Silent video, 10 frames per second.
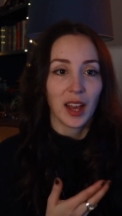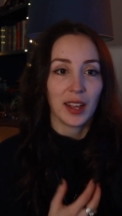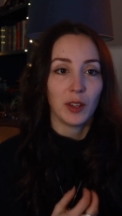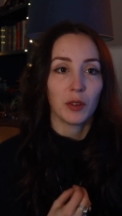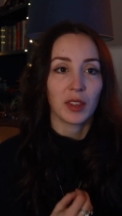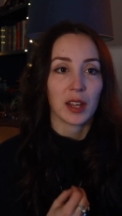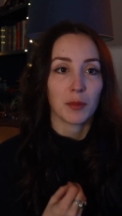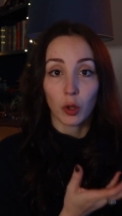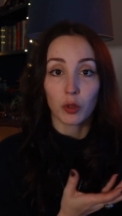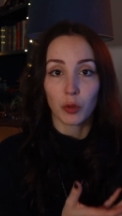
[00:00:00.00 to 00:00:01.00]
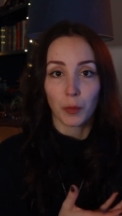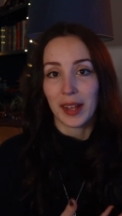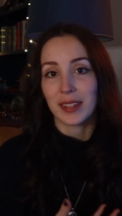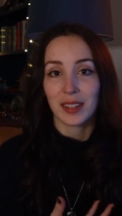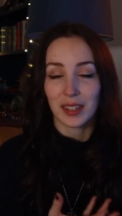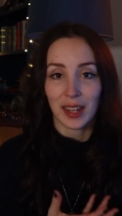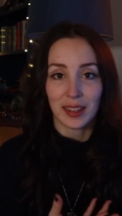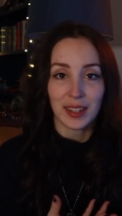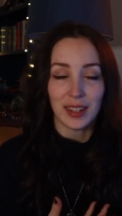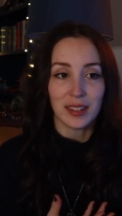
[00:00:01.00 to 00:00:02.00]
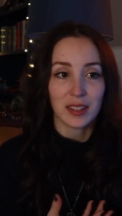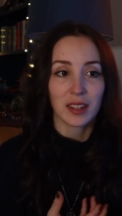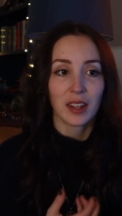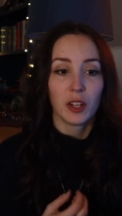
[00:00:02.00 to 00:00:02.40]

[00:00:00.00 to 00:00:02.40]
I know that cultural masks like these,